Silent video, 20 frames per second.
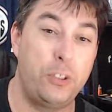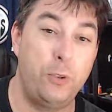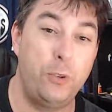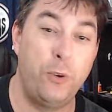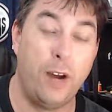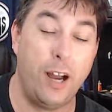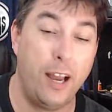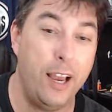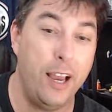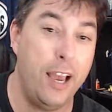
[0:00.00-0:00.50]

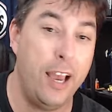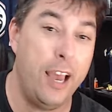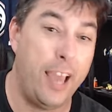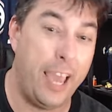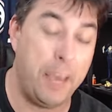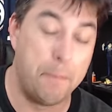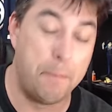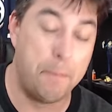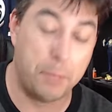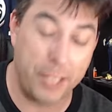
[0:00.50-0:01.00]
uh,
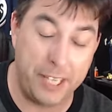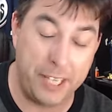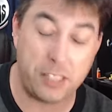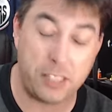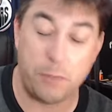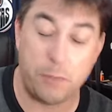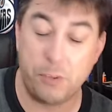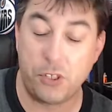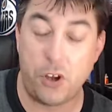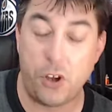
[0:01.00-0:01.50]
a place
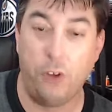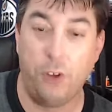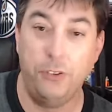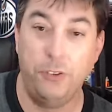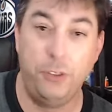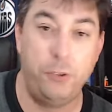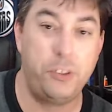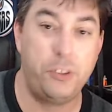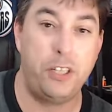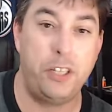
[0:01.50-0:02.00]
that was called
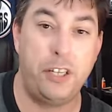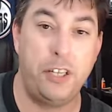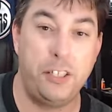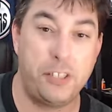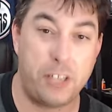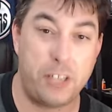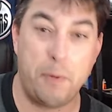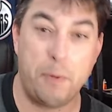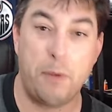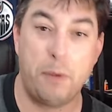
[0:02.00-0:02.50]
New City
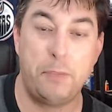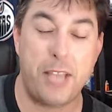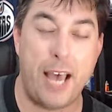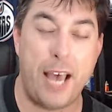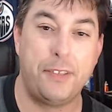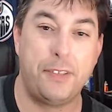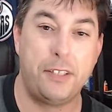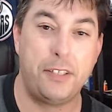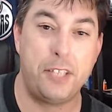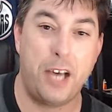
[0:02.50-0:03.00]
Suburbs
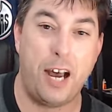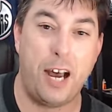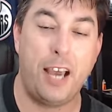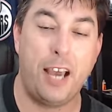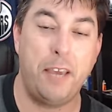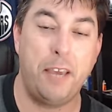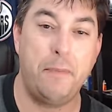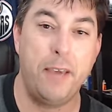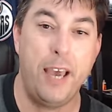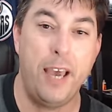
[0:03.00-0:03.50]
at the
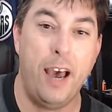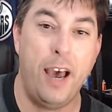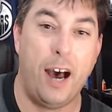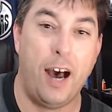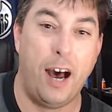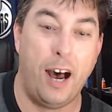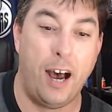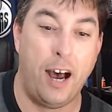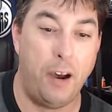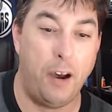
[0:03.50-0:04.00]
time.
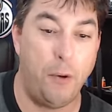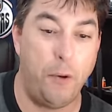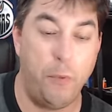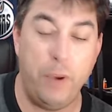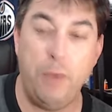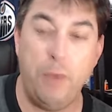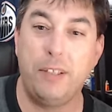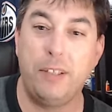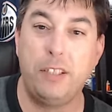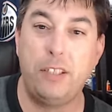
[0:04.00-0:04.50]
Uh, we
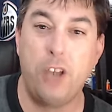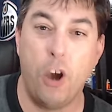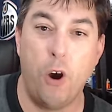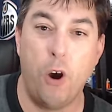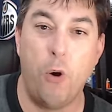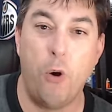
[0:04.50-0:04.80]
would go